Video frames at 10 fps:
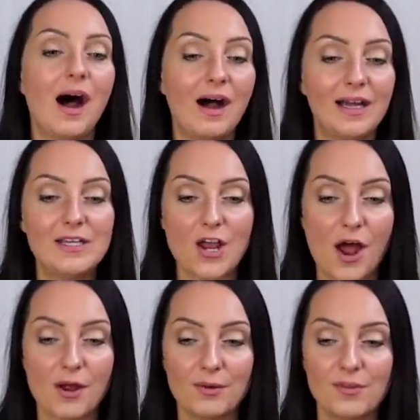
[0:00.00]
I
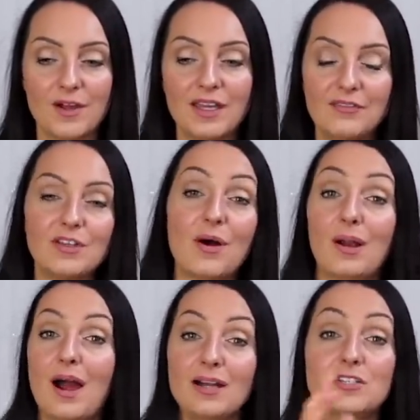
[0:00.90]
know that even though
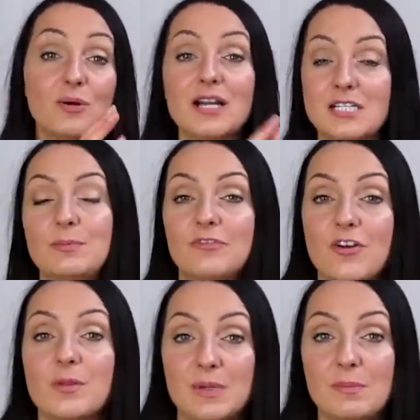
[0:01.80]
I, I do actually
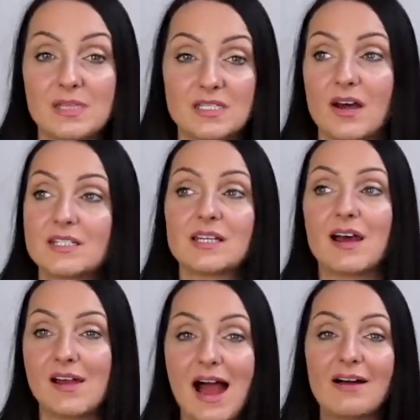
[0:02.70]
prefer the BB size and
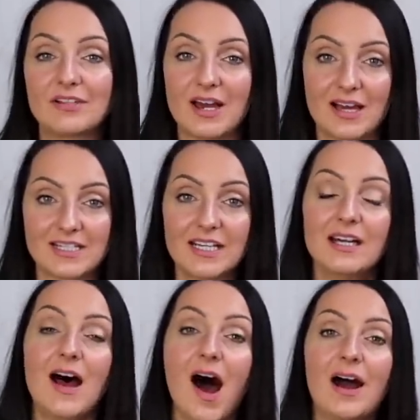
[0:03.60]
I haven't had
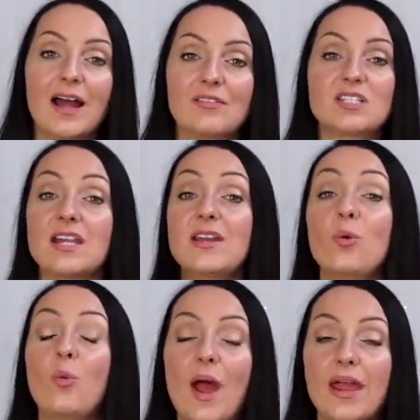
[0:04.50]
it, I have stayed
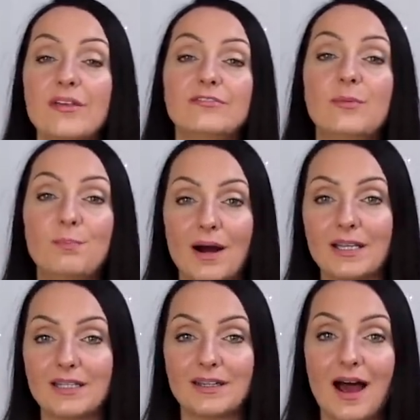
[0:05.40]
away from
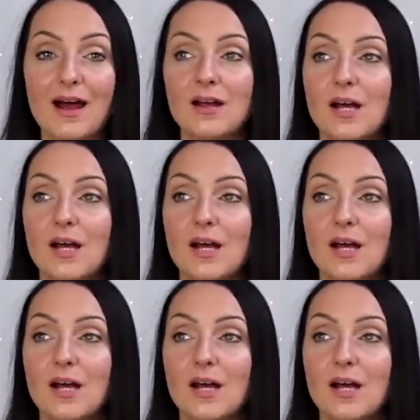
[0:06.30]
buying that